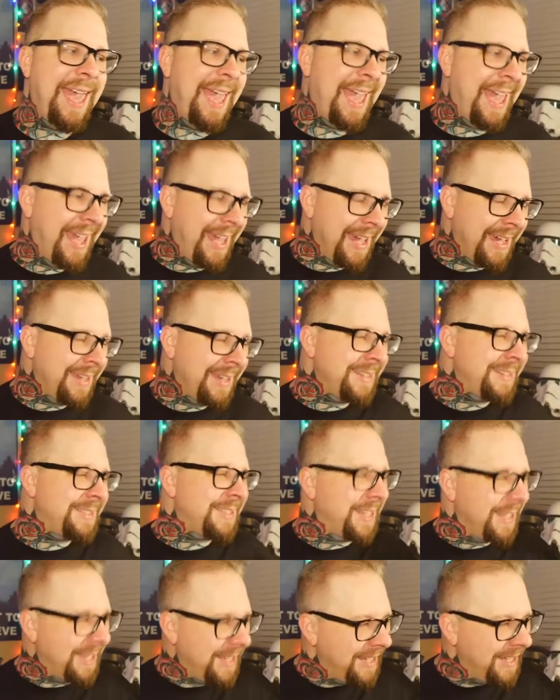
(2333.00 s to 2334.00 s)
and
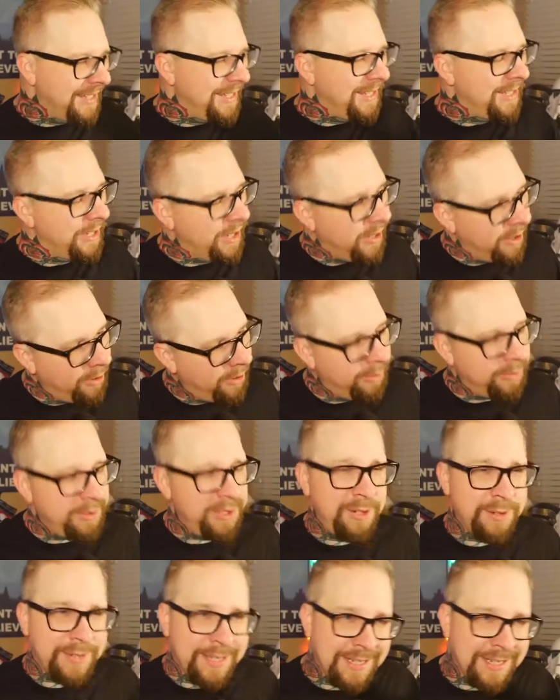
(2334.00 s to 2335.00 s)
you know,
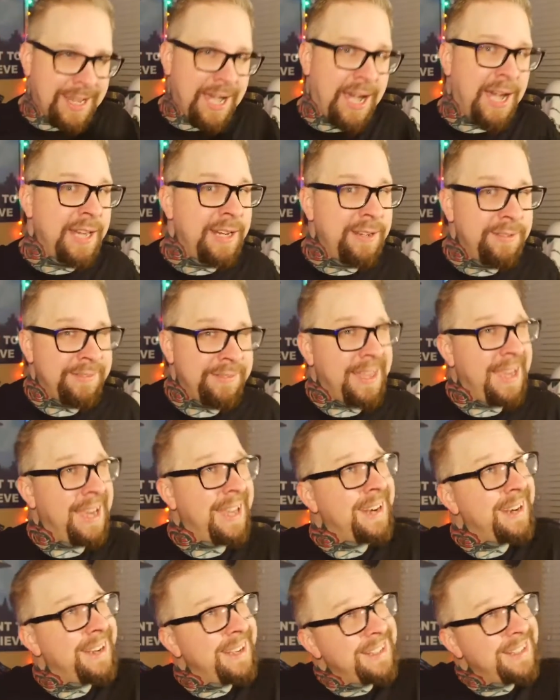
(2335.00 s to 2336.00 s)
you can kind of
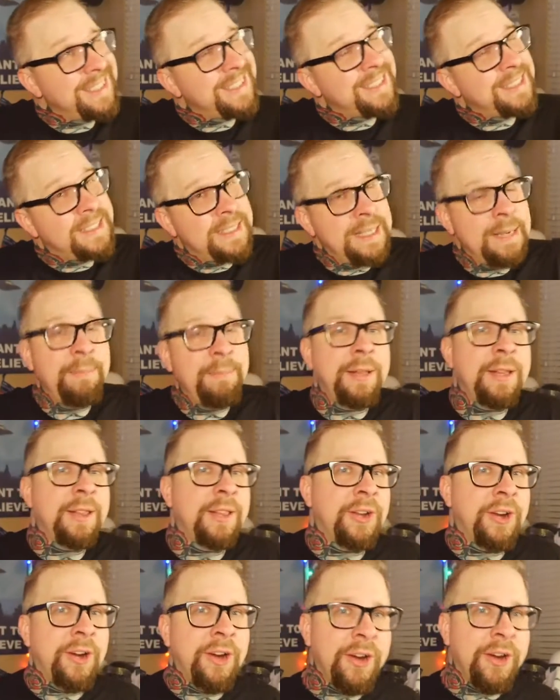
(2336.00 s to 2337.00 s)
get a
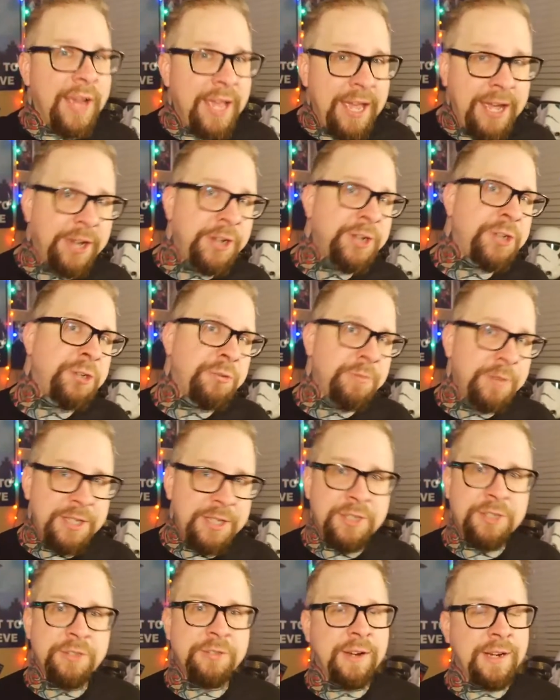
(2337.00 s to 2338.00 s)
similar-ish
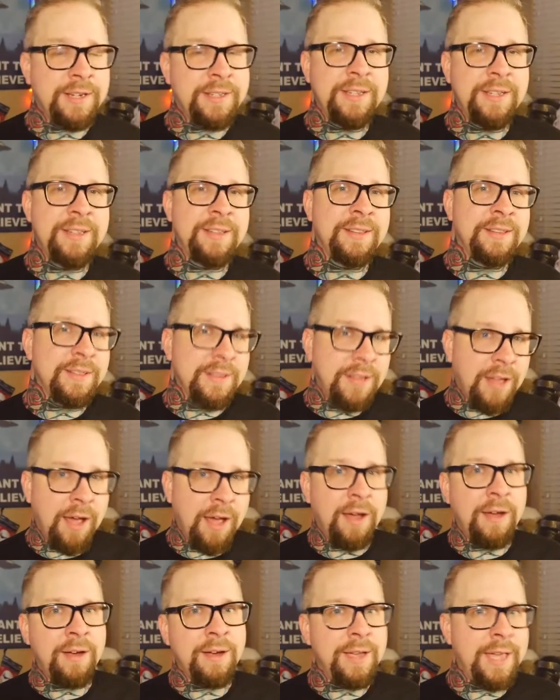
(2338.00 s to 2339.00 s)
restricted
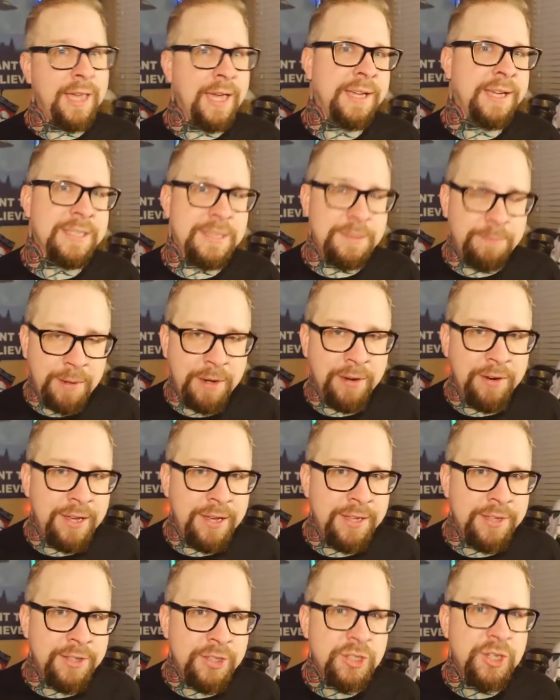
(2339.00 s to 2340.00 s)
lung
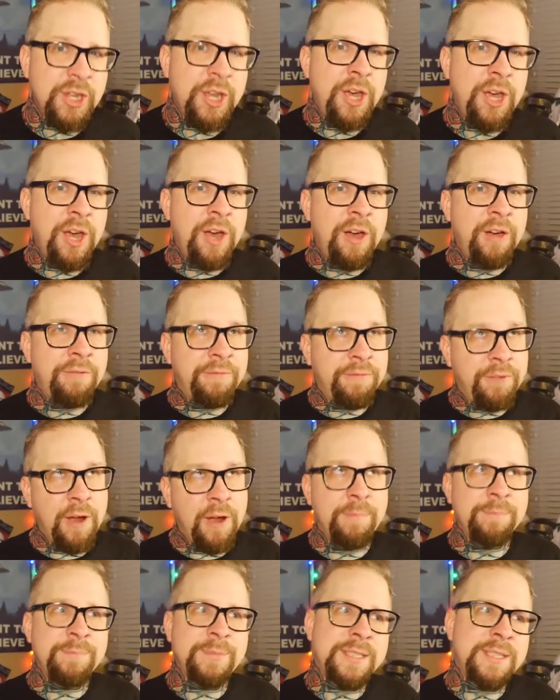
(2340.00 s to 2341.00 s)
experience
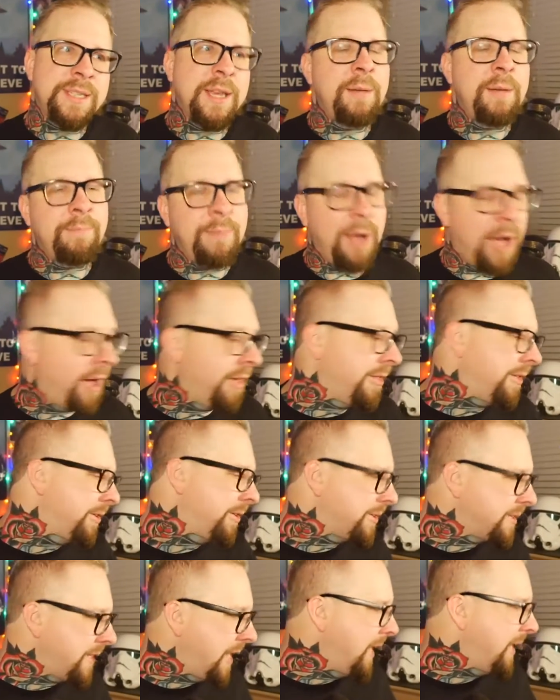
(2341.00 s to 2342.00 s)
from some
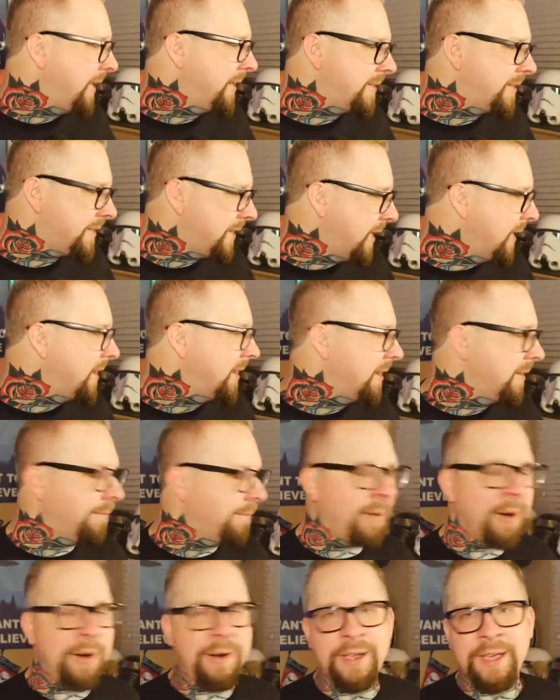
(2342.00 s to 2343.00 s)
other tanks in the
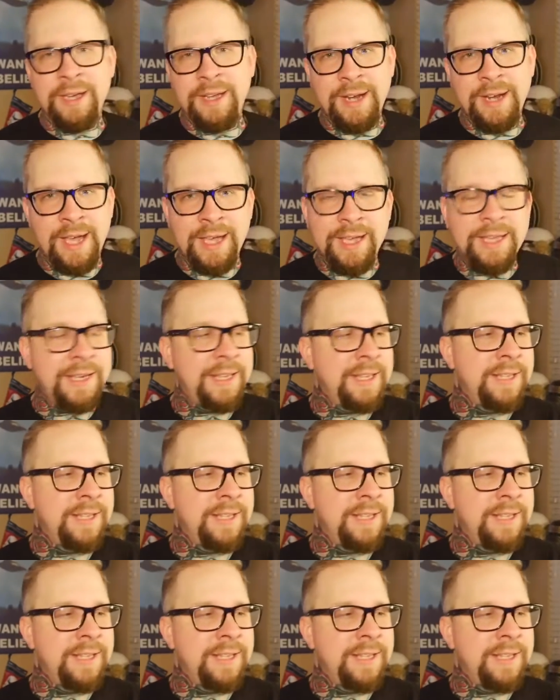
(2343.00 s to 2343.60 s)
market. I can